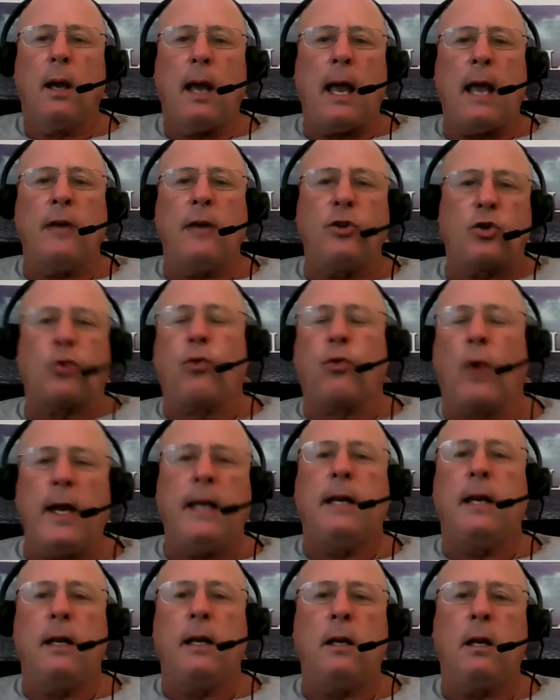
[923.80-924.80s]
and
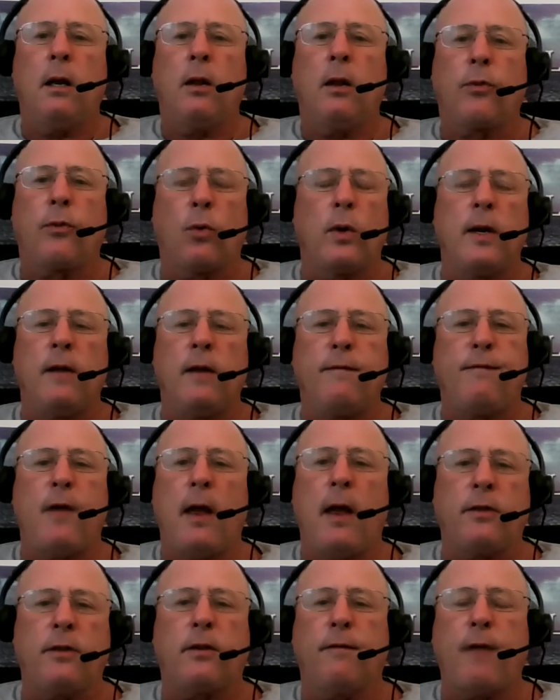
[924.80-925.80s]
treated through an
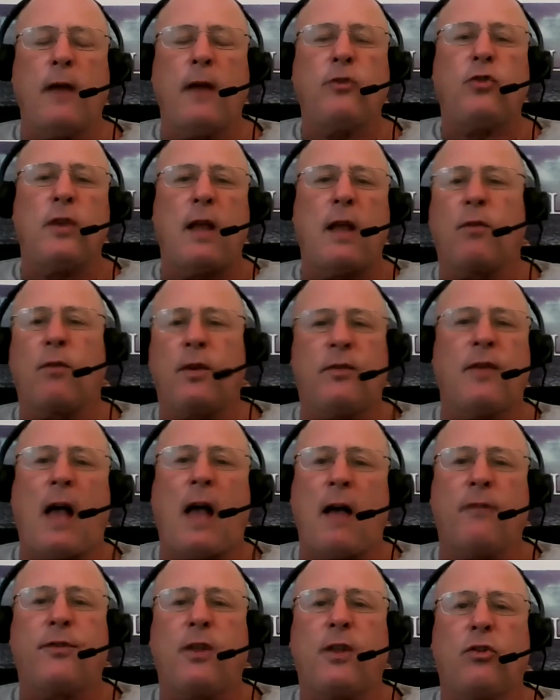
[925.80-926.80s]
intervention that
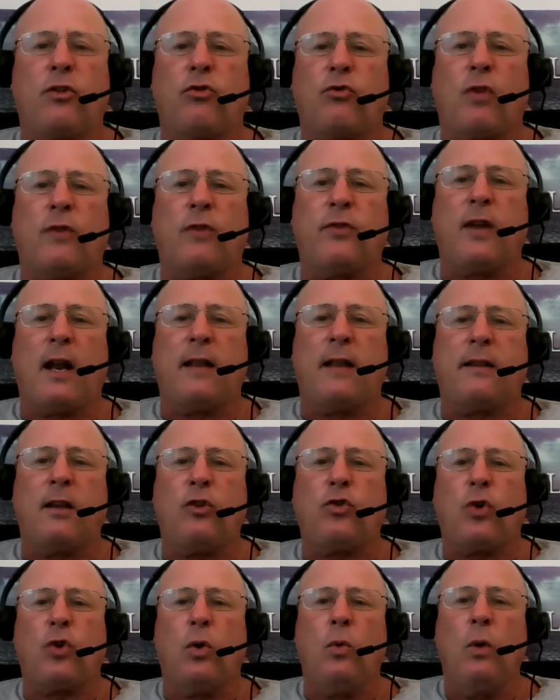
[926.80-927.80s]
resolves the distress of that
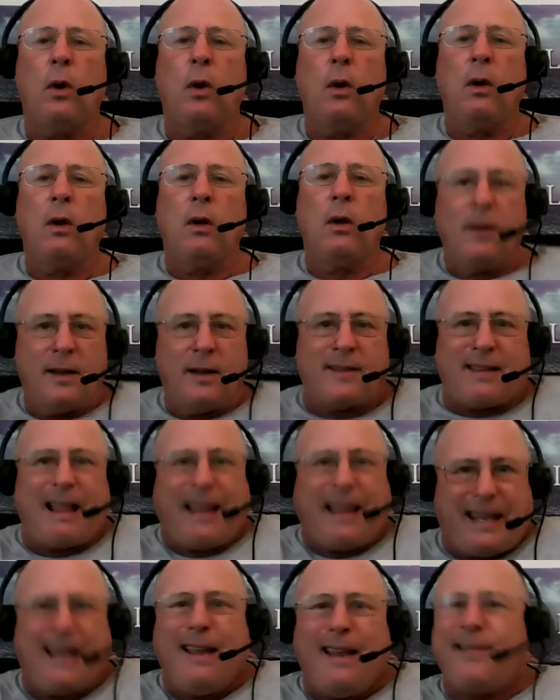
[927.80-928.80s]
tissue, it's
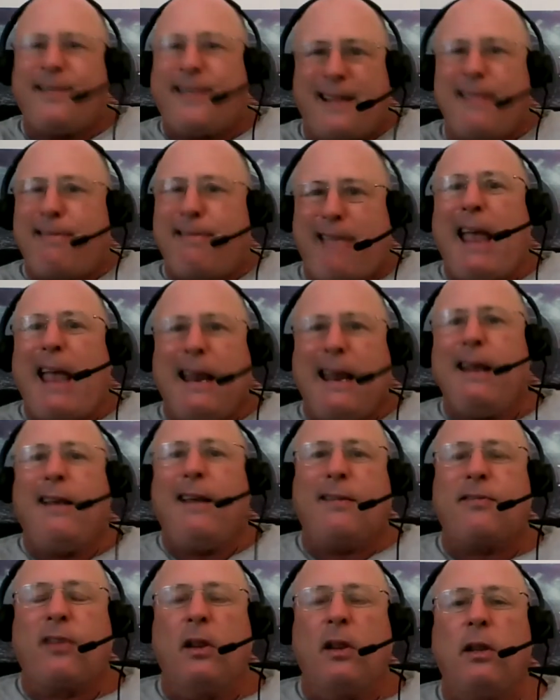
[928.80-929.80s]
like
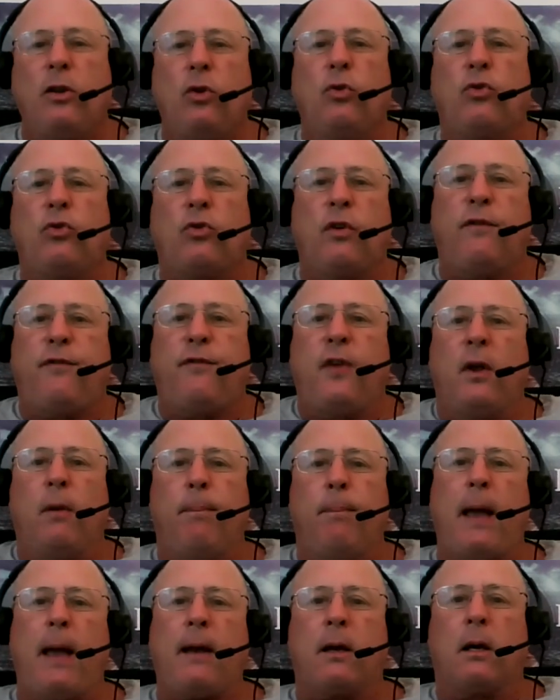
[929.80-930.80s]
instantaneously you should
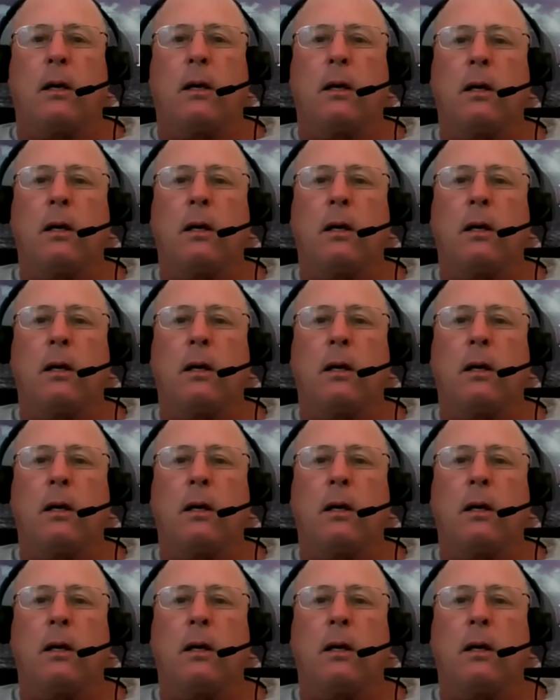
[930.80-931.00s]
feel better.